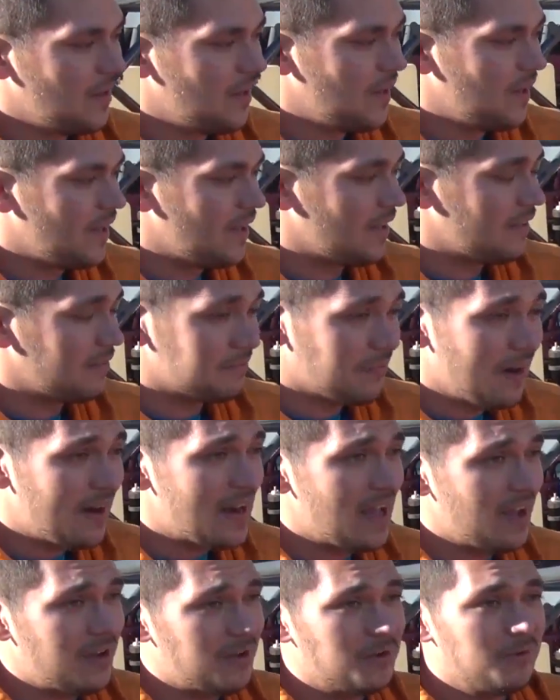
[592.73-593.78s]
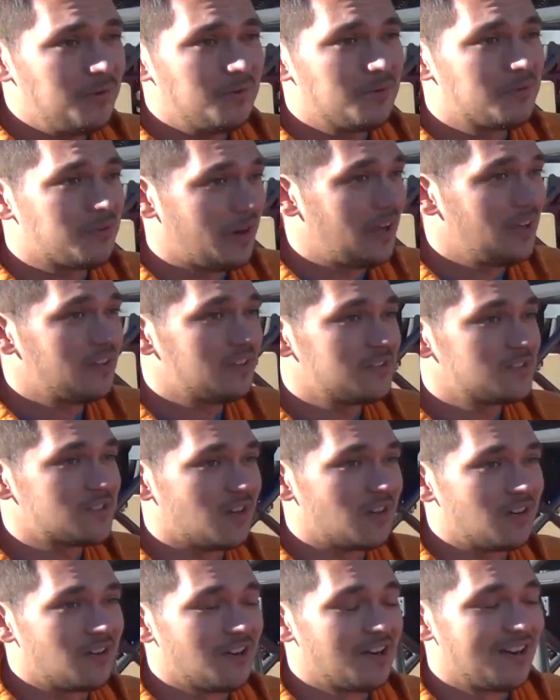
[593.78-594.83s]
Right now, trailers
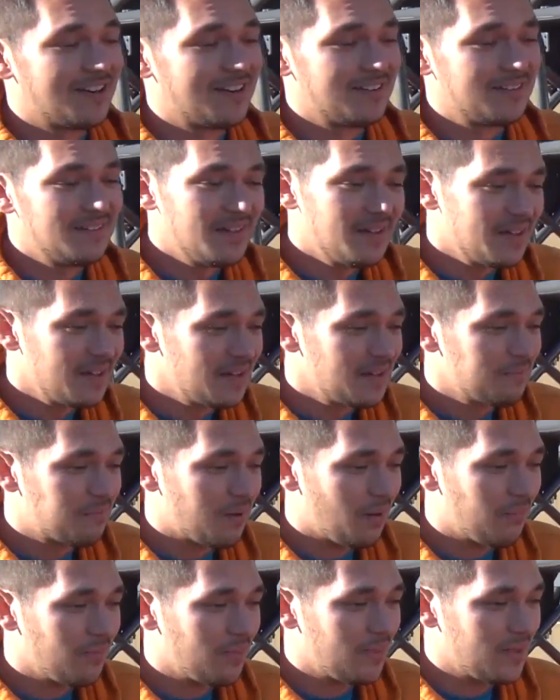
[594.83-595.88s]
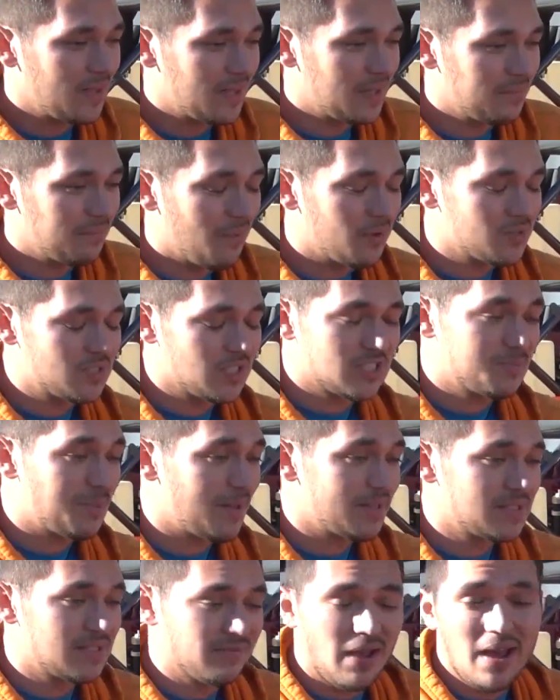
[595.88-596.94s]
are probably the most
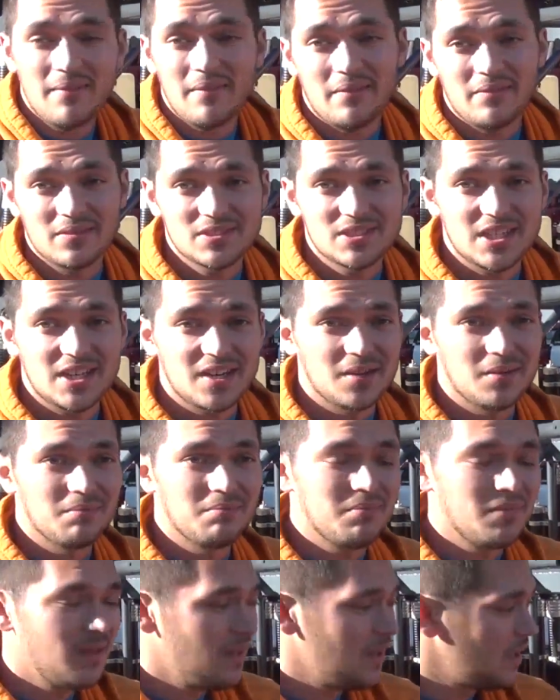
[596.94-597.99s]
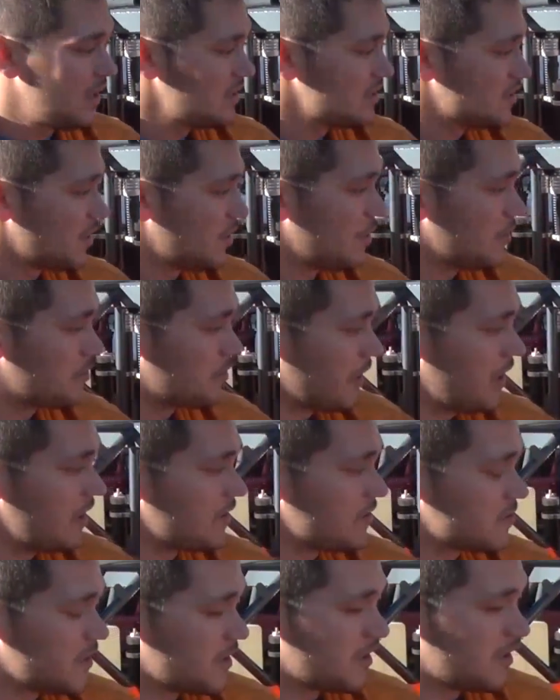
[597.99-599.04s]
expensive I've ever seen them. So
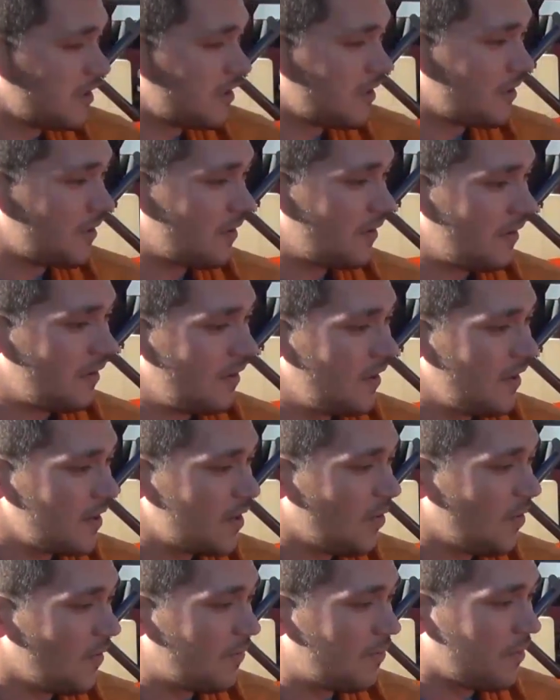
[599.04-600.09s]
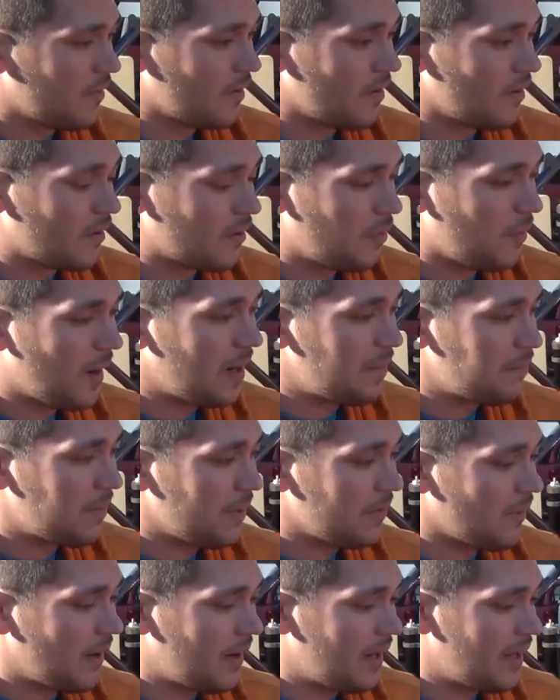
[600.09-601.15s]
trailers are going for quite a bit
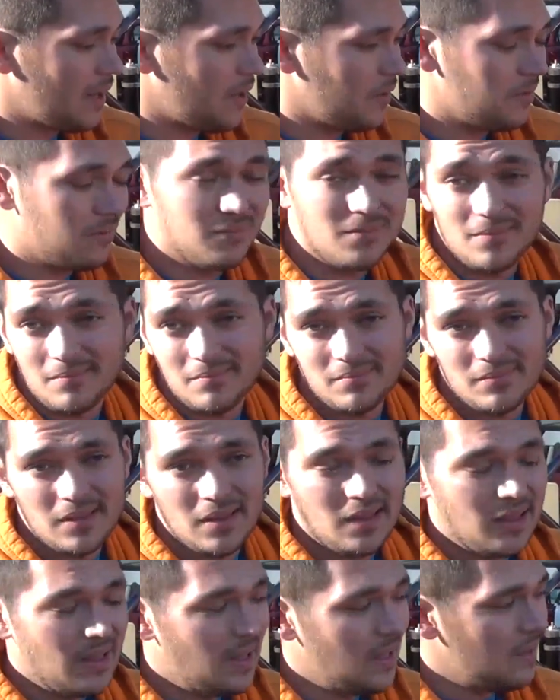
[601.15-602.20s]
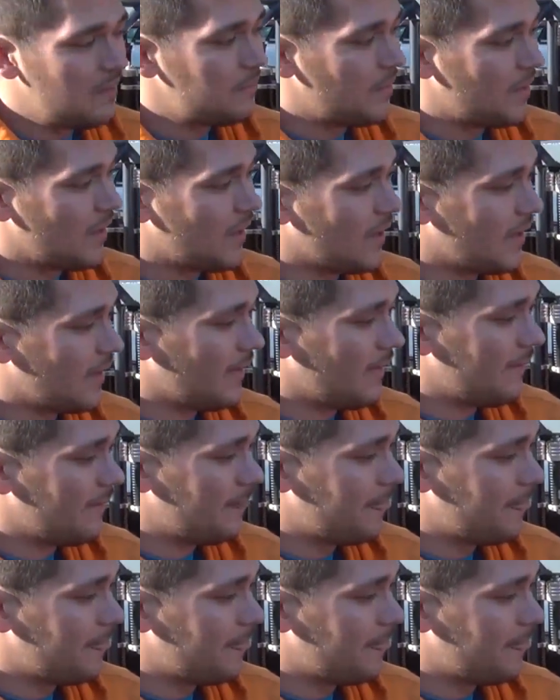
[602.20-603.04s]
right now. but